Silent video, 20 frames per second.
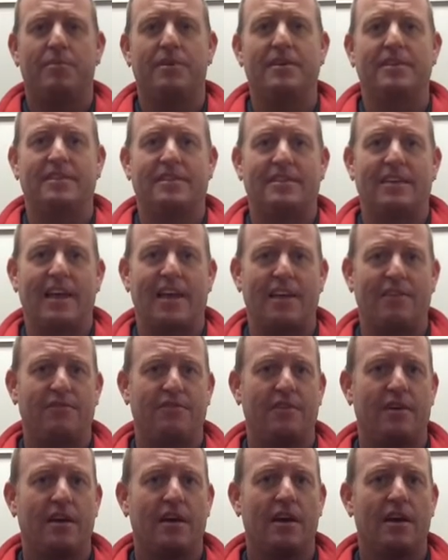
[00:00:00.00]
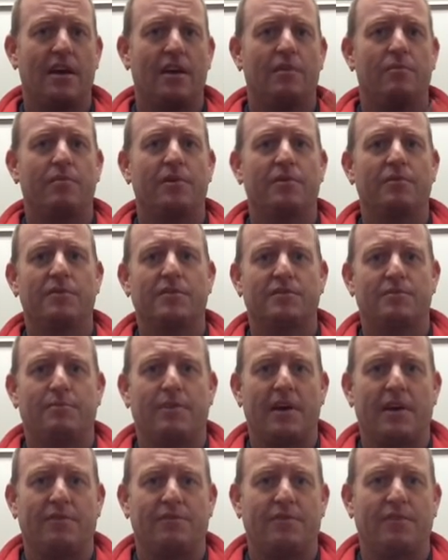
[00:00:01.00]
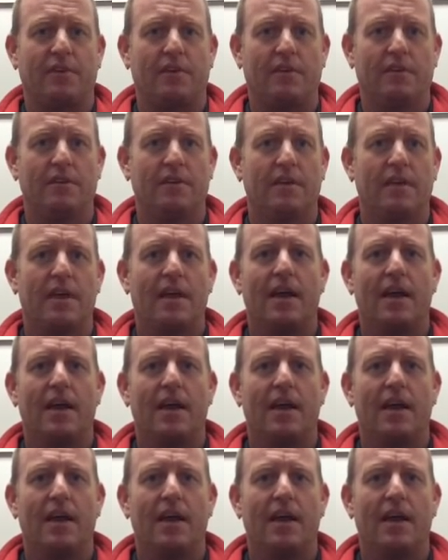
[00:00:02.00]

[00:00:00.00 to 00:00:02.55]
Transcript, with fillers: be safe, be respectful,